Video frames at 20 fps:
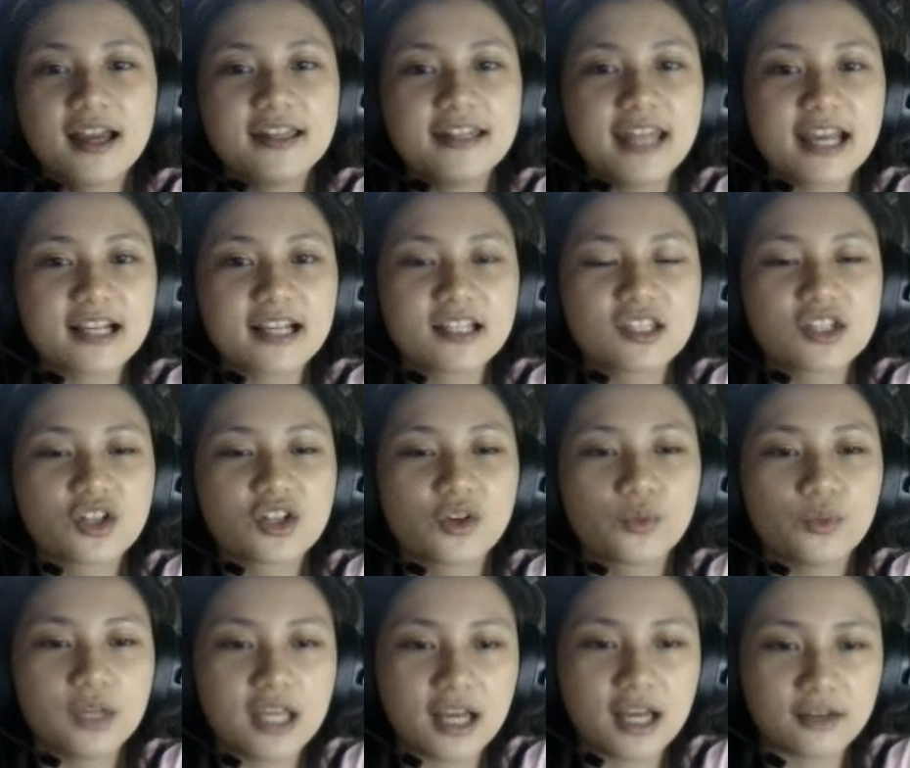Next,
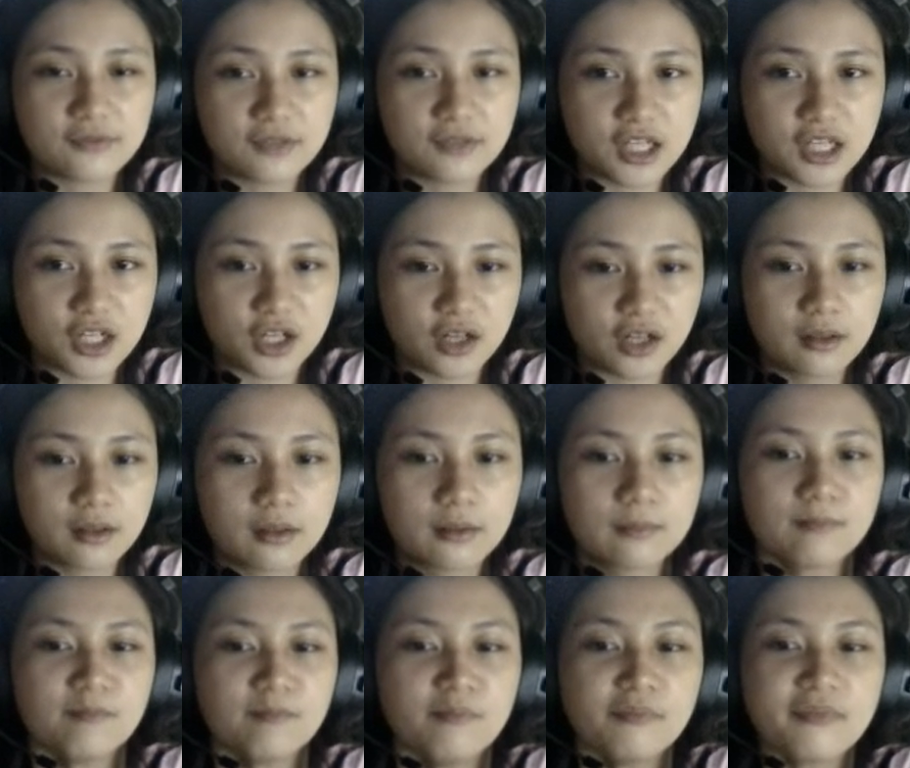we have here
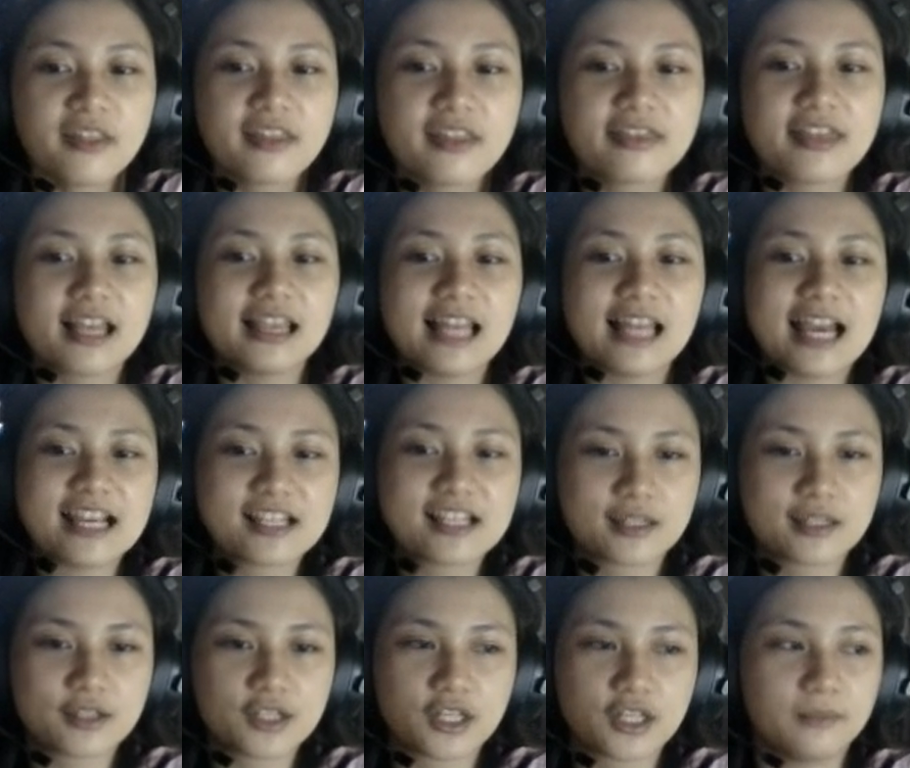the
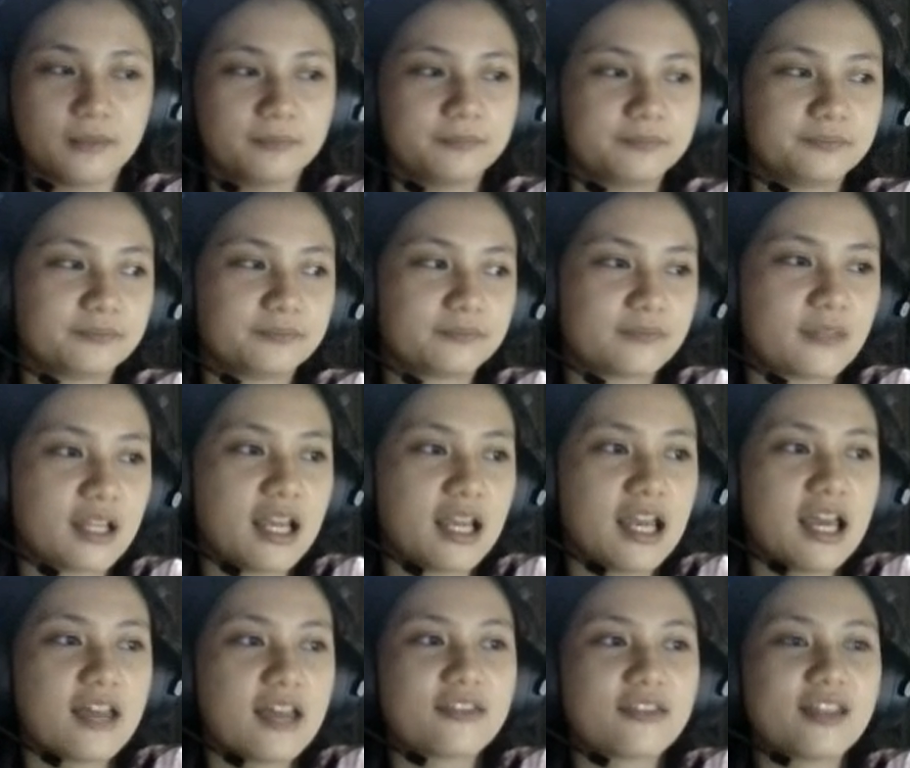lysosome.
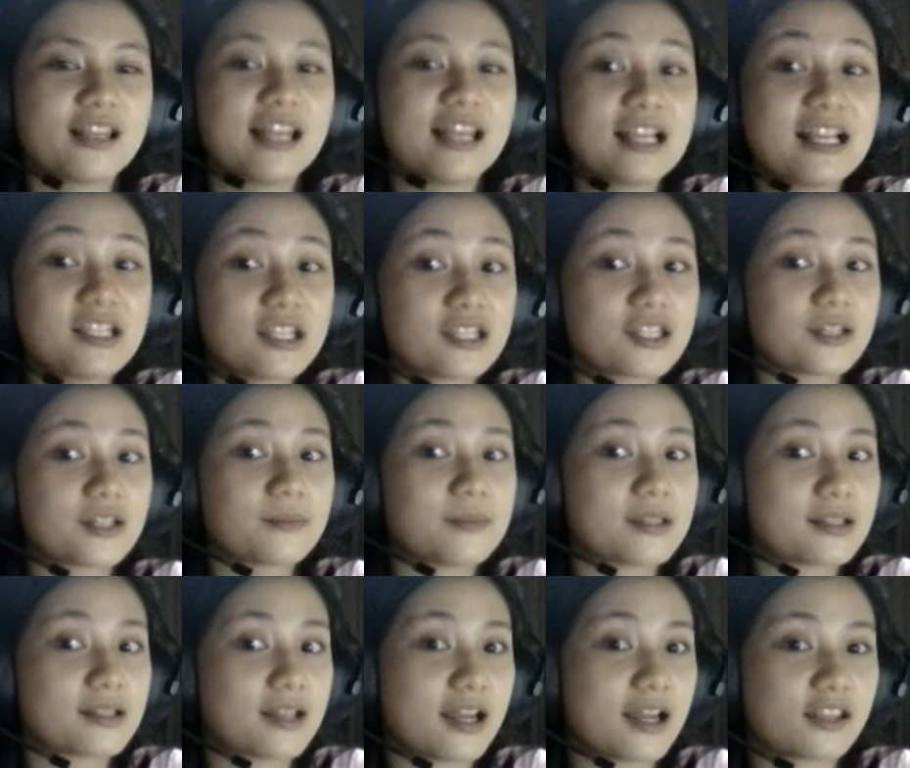The lysosome
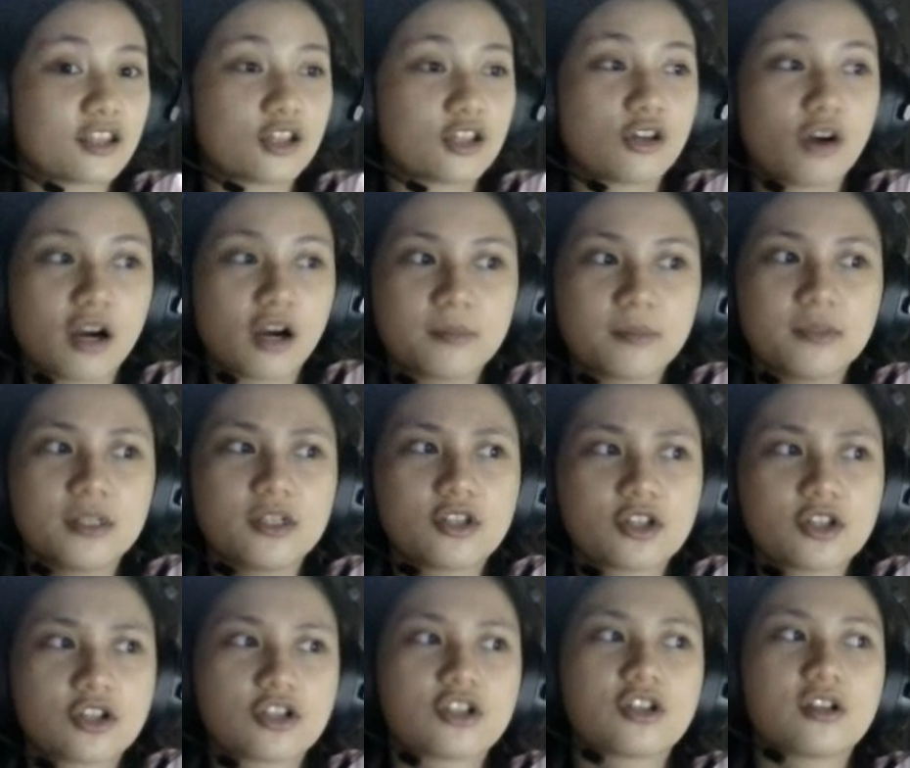is like the
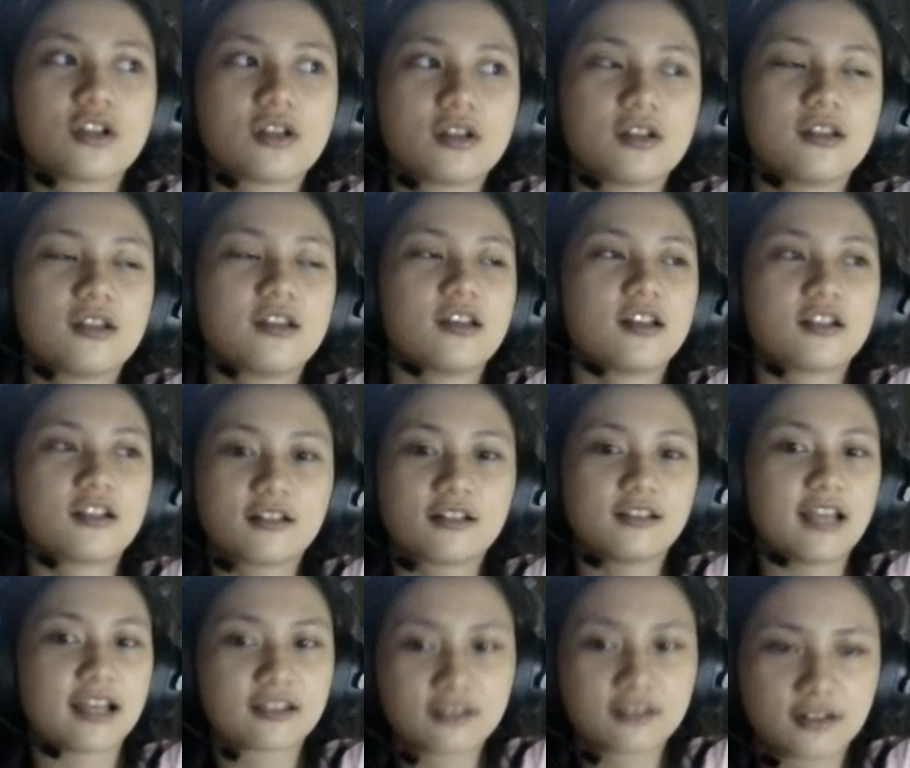garbage
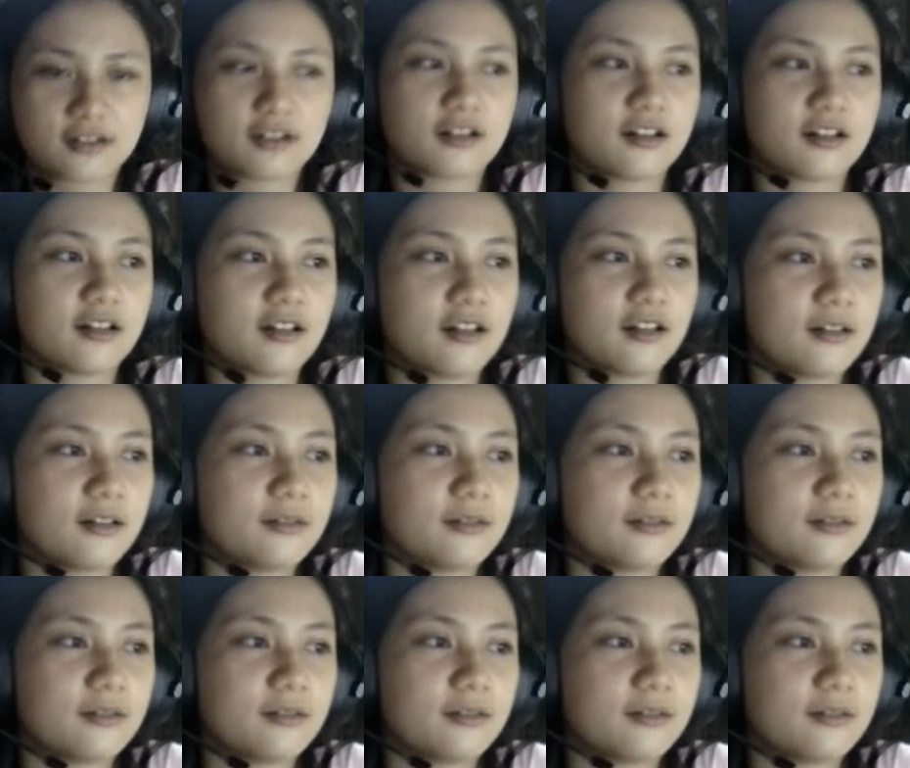collector